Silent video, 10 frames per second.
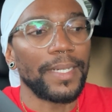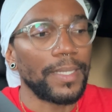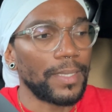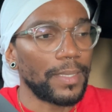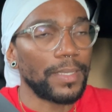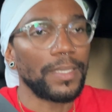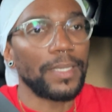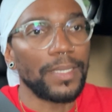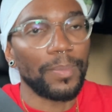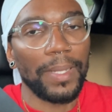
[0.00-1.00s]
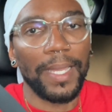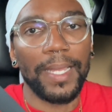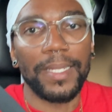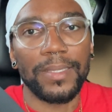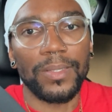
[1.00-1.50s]
Is the plan, is the
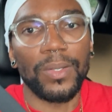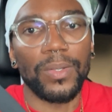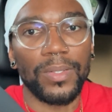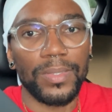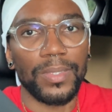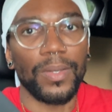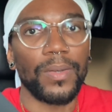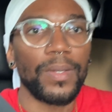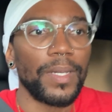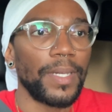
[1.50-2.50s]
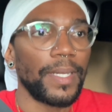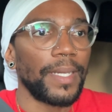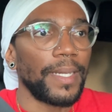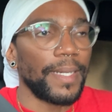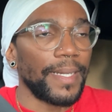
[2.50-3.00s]
goal. So
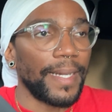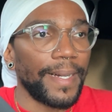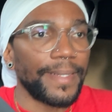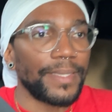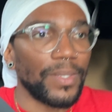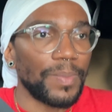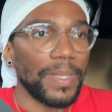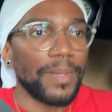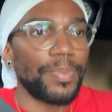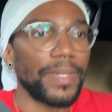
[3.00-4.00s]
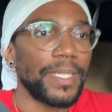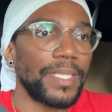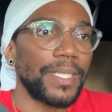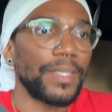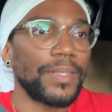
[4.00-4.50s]
yeah, so it's been a pretty chill
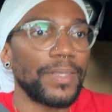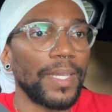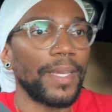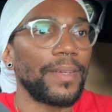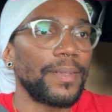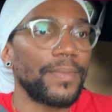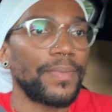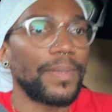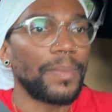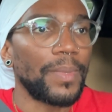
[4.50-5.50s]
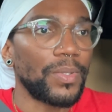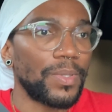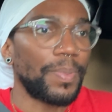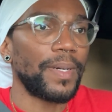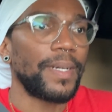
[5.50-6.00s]
day for the most part.
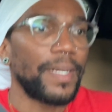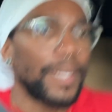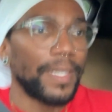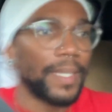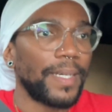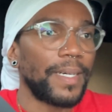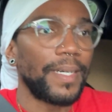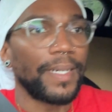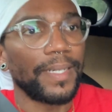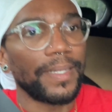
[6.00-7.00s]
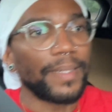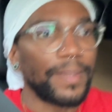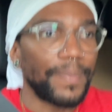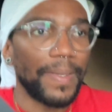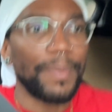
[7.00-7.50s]
Maybe
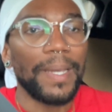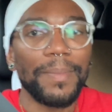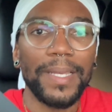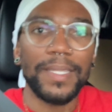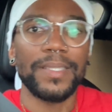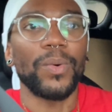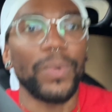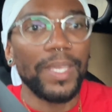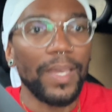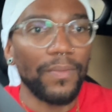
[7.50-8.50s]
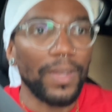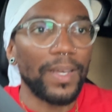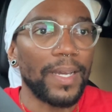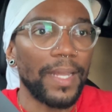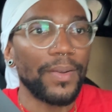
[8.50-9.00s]
I make this a weekend vlog. I don't
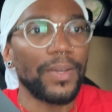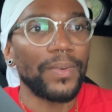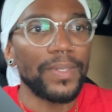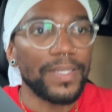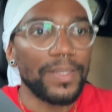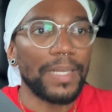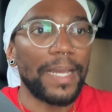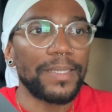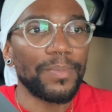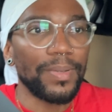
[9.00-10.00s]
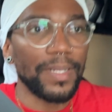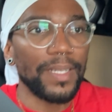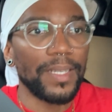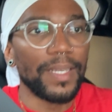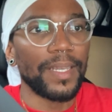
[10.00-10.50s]
know, because
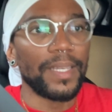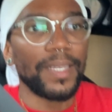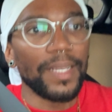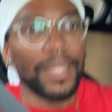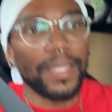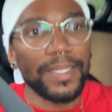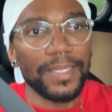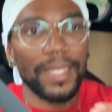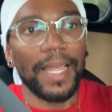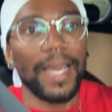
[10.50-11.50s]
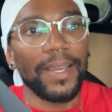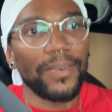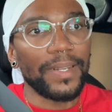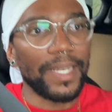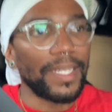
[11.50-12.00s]
there's a lot going on
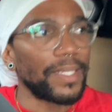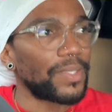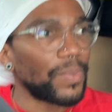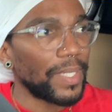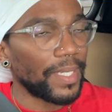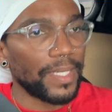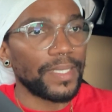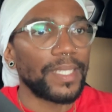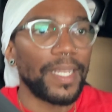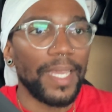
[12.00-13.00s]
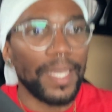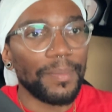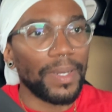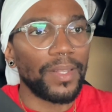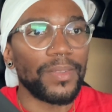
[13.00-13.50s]
this weekend. Today I'm gonna close
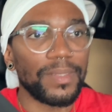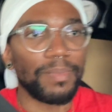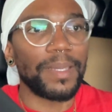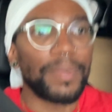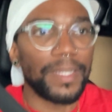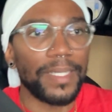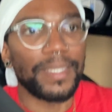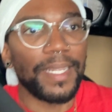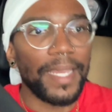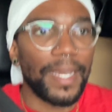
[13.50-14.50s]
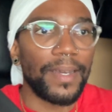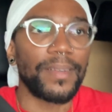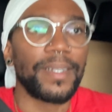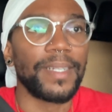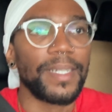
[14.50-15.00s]
maybe this day out
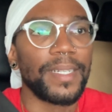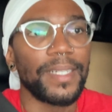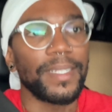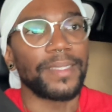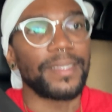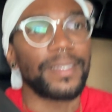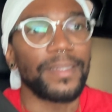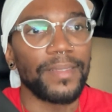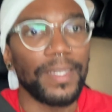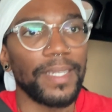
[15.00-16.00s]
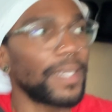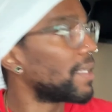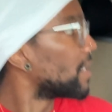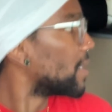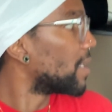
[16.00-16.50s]
because it's gonna get a
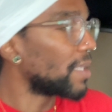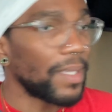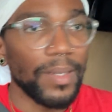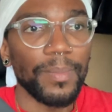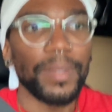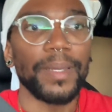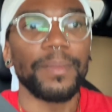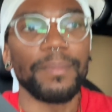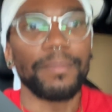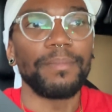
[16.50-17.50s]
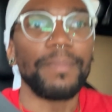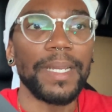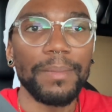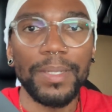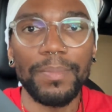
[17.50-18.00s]
little bit maybe
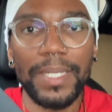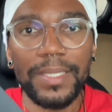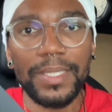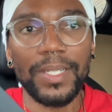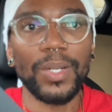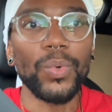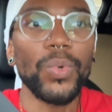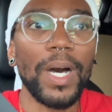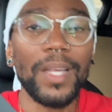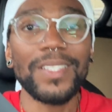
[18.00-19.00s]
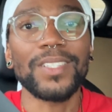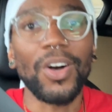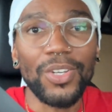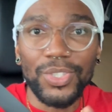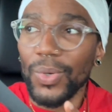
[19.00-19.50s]
busier. Ooh, Aldi's also
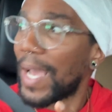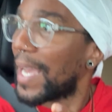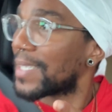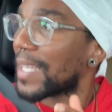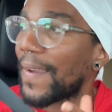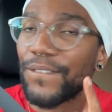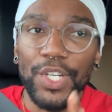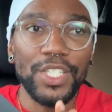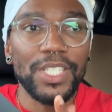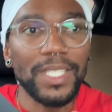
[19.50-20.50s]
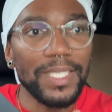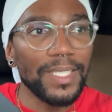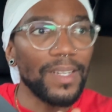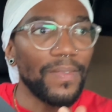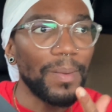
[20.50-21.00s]
has like furniture and stuff. I'm gonna
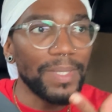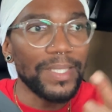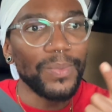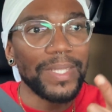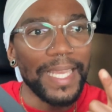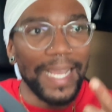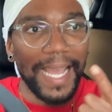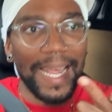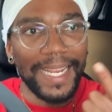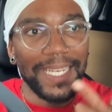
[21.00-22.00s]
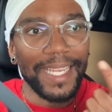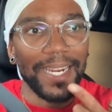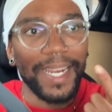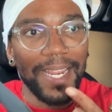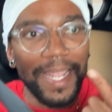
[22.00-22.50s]
see what they got in there.
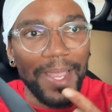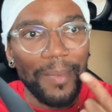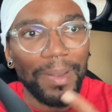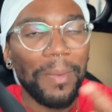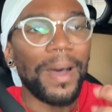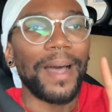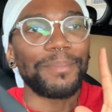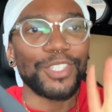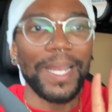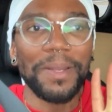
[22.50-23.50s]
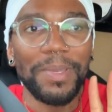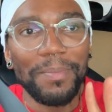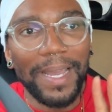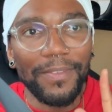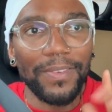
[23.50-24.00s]
But I'm trying to be mindful of
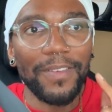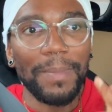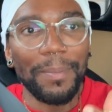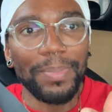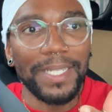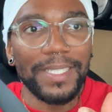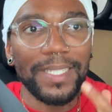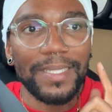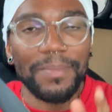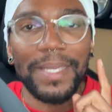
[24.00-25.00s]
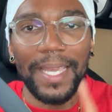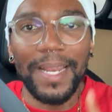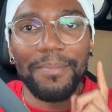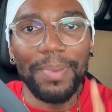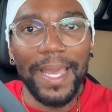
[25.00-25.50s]
my budget because I'm getting
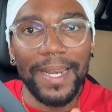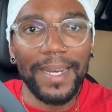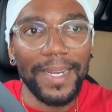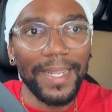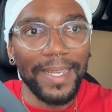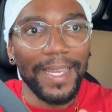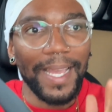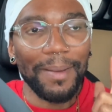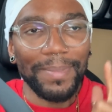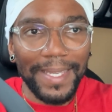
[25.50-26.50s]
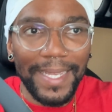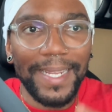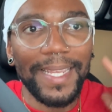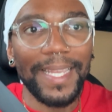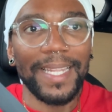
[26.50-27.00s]
better. I'm getting in
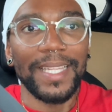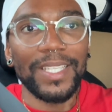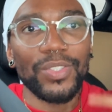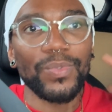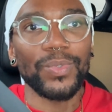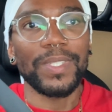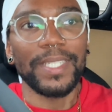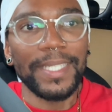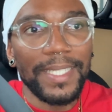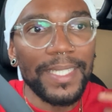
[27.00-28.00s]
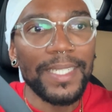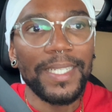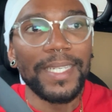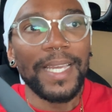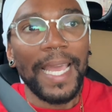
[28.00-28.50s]
this routine
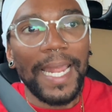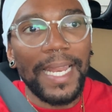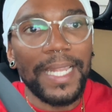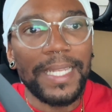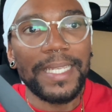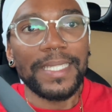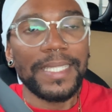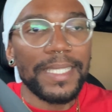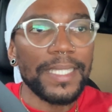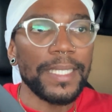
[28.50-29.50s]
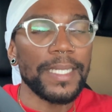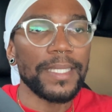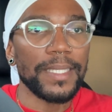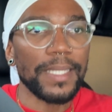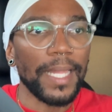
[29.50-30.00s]
and in this
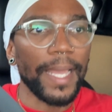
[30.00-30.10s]
like